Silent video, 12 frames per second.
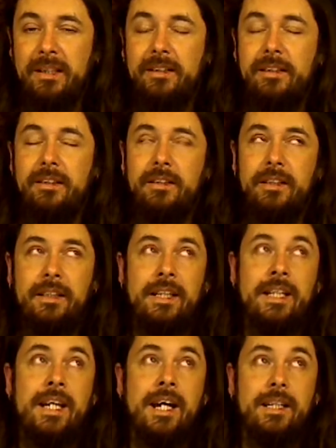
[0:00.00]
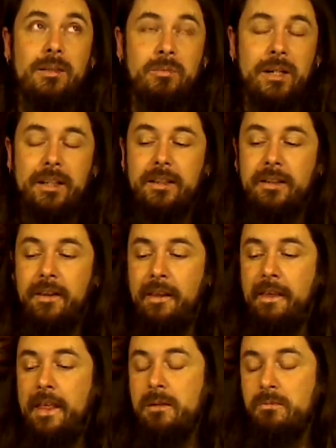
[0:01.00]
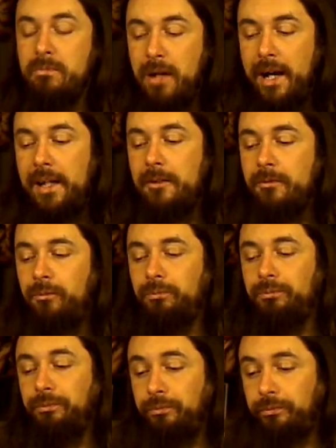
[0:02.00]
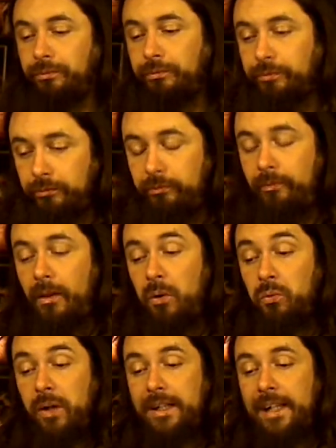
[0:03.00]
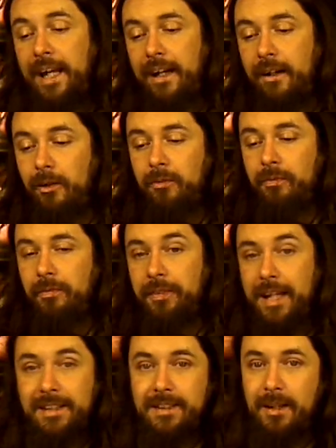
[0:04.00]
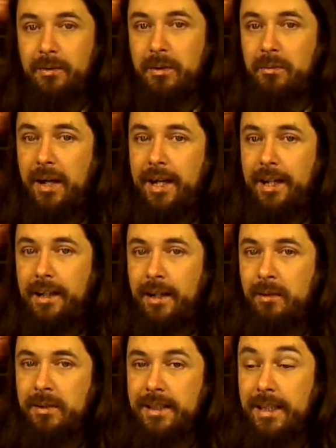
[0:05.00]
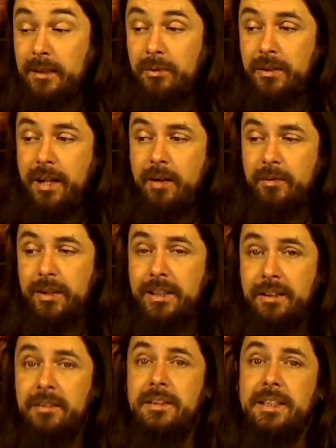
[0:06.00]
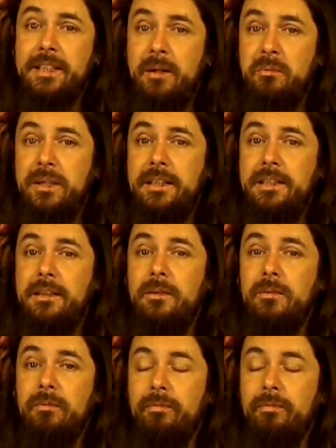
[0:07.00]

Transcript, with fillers: be a nightmare. But right now, that's all we pay. I mean, that's full coverage through this company too.